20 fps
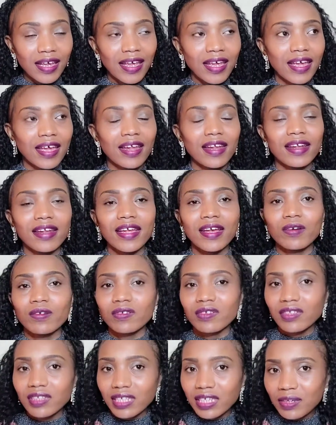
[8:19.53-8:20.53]
and it will
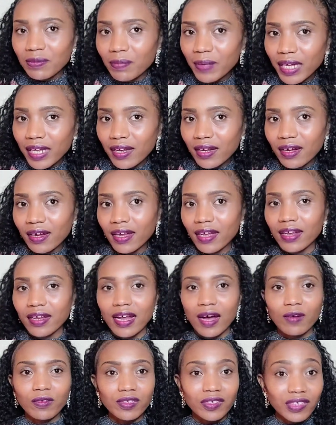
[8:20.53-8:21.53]
stick better, and
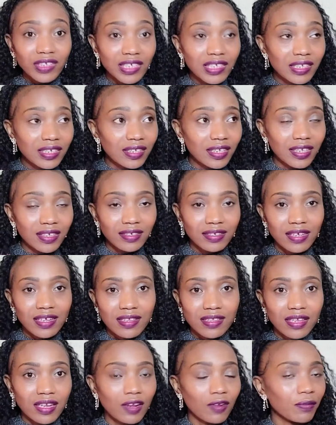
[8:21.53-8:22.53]
I'll see it in the
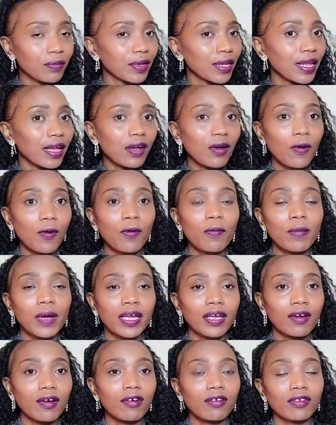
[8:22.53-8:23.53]
test and I'll be like, oh
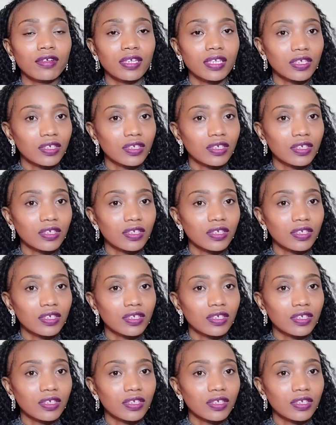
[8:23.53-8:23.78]
my god,